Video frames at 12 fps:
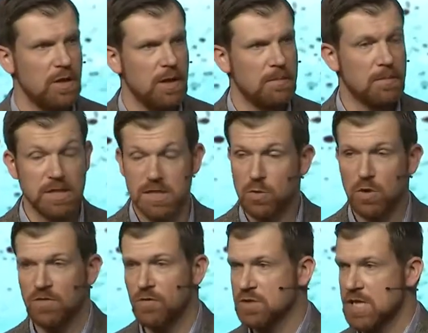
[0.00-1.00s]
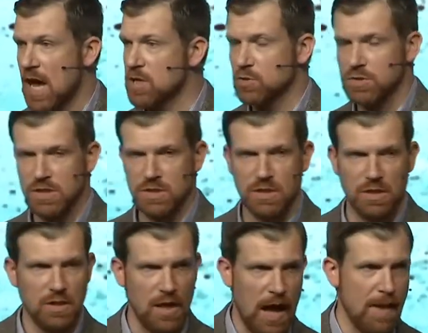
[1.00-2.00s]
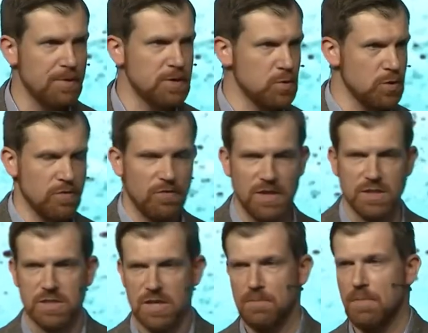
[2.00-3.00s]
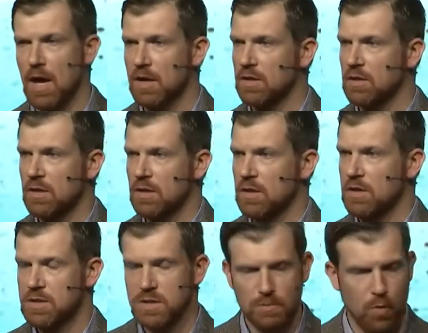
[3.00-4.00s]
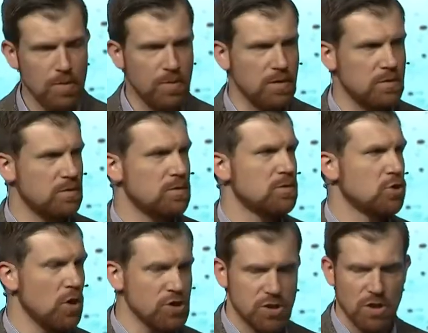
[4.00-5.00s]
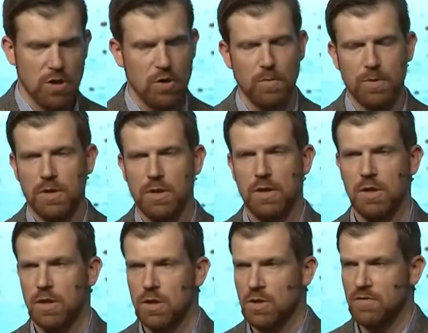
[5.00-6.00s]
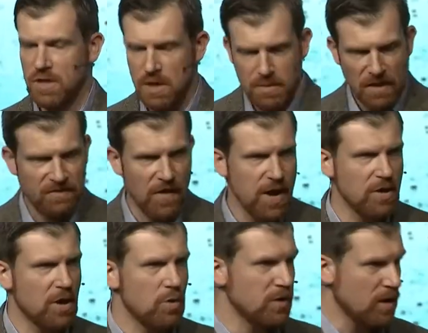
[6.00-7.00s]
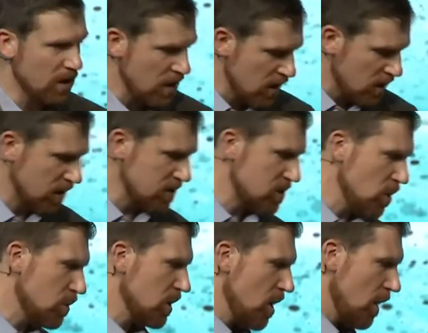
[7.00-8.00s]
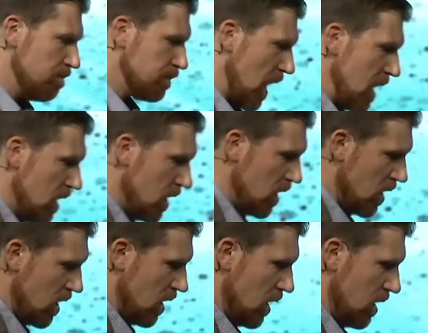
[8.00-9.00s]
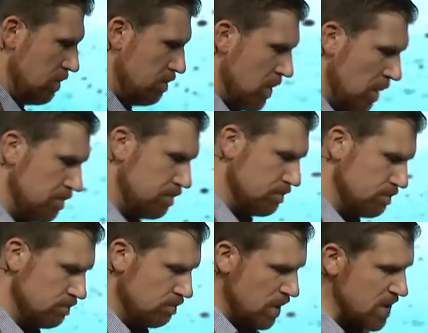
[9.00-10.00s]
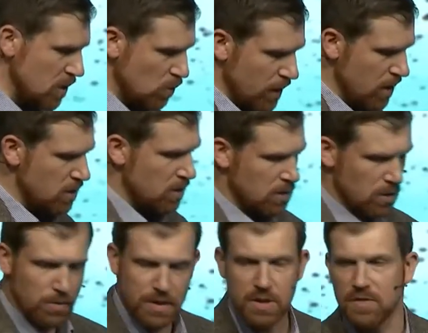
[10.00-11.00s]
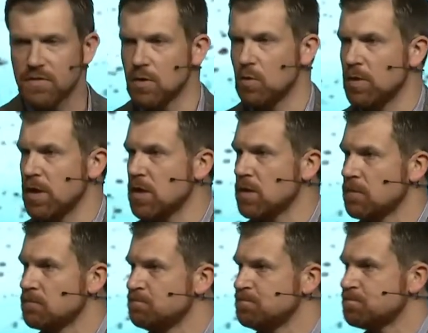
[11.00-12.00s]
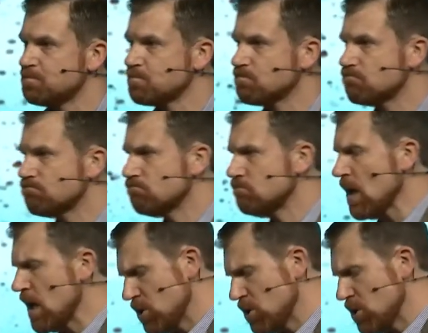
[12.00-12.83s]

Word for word: Because it's one of the first casualties that, that happens when you face a setback. It's disappointment, crushes our hope. I have to keep that fire going. I got to stoke it up. I had a, a, a, a busy week, a little bit of difficult week and